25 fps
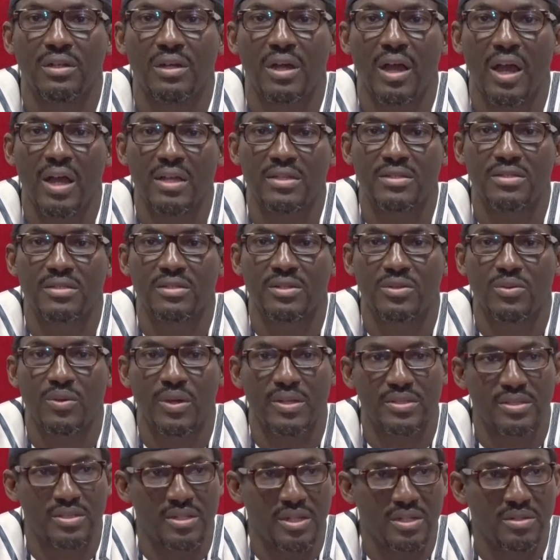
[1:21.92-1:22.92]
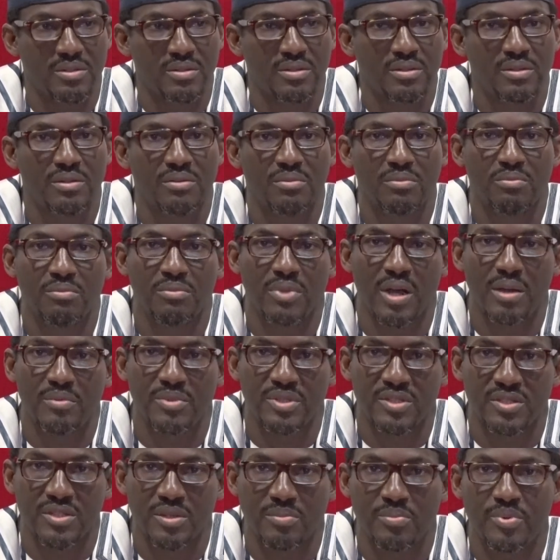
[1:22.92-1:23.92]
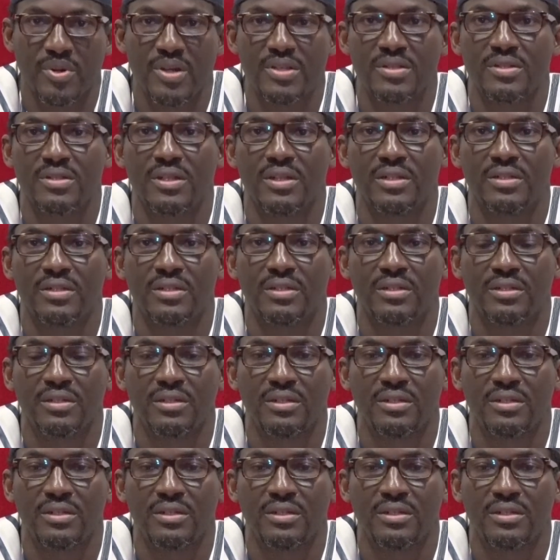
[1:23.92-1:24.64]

as requested by Mr. President.